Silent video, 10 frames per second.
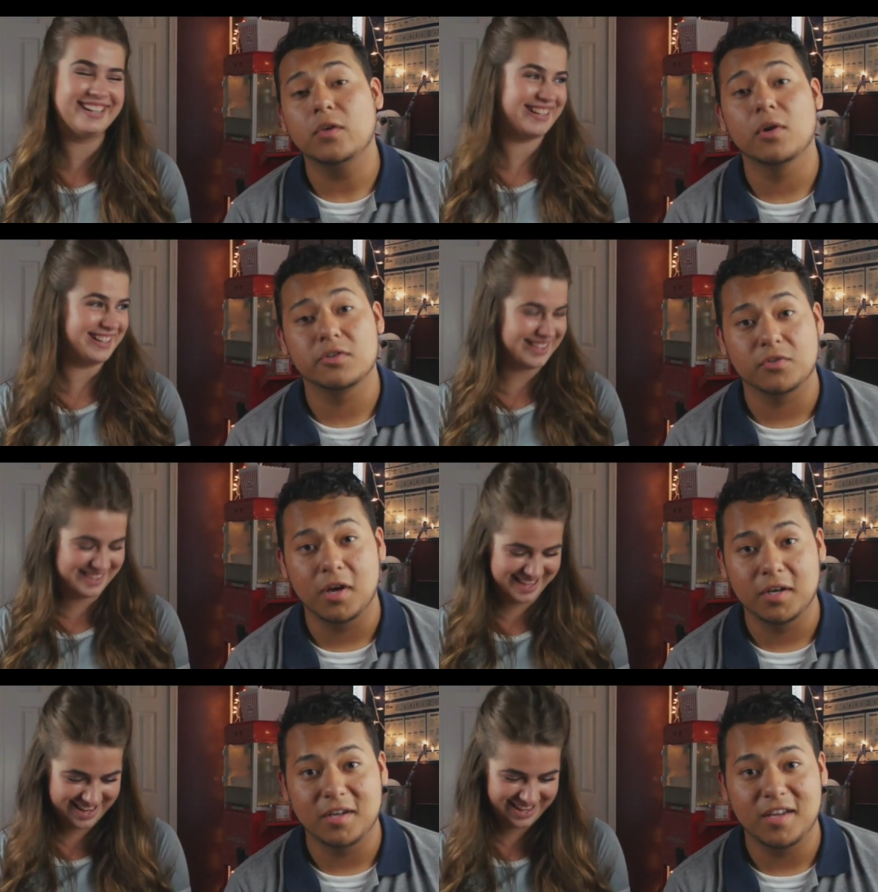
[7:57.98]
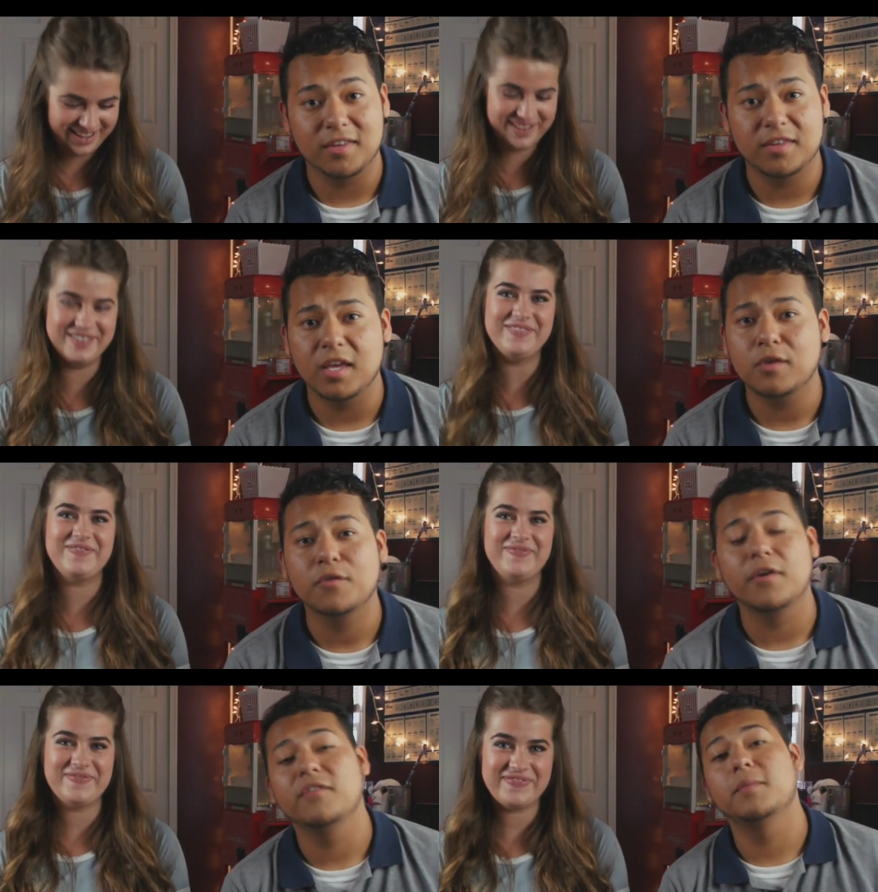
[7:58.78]
Speaker 1: you, Andreana. And
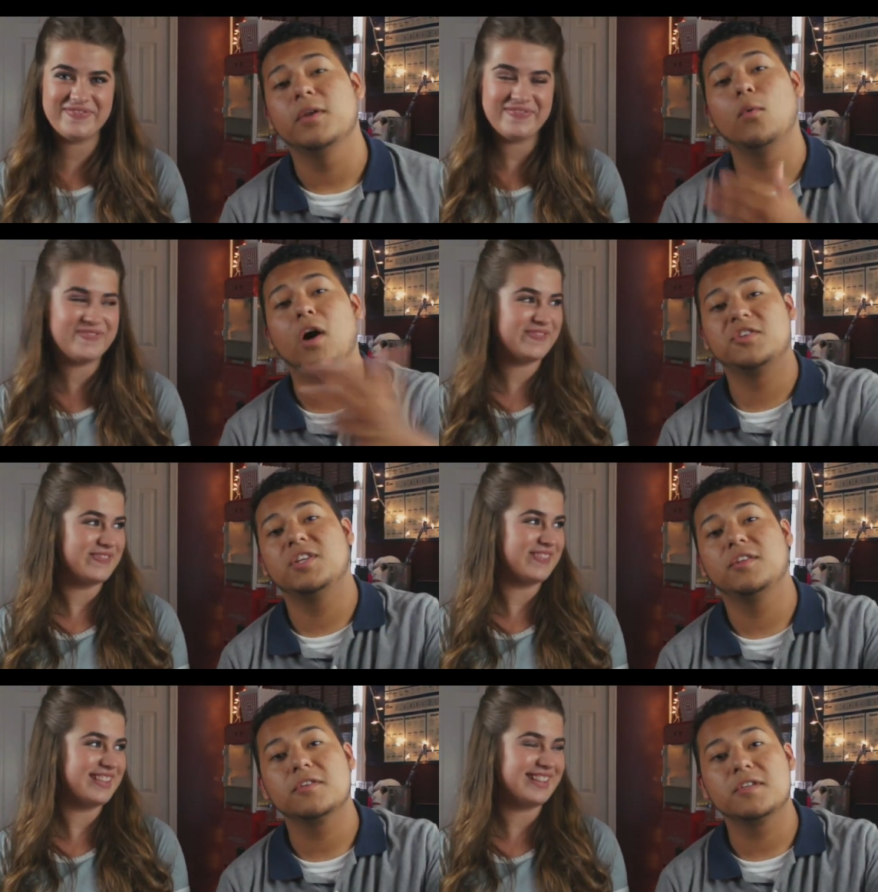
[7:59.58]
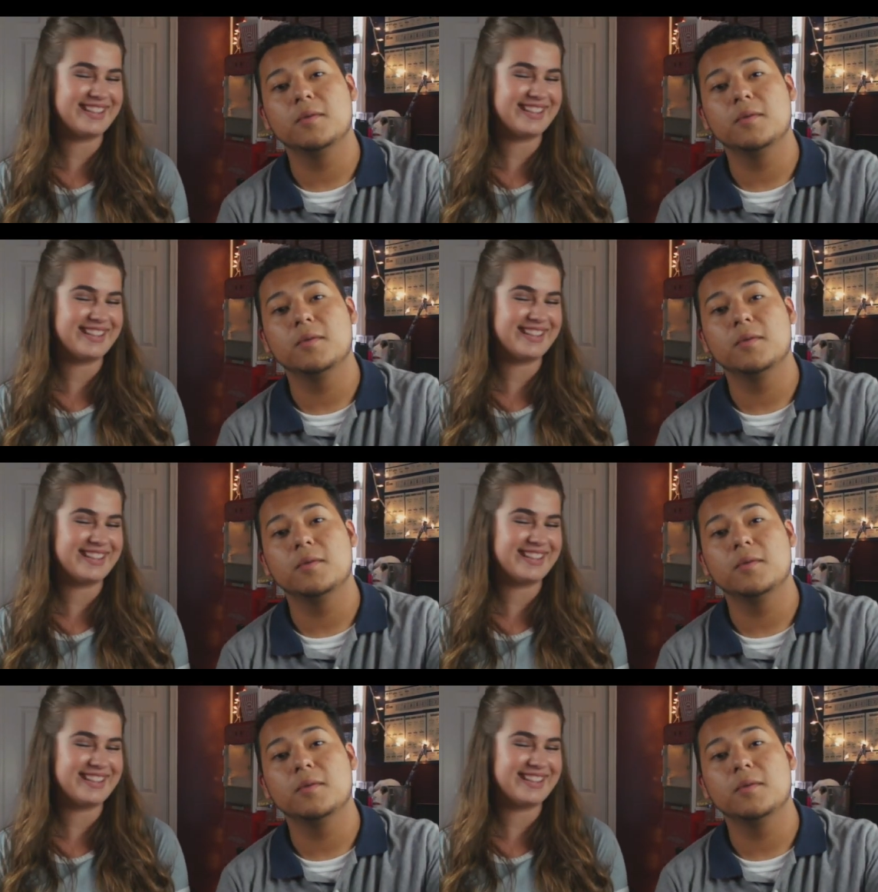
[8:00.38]
thank you for everybody watching. There's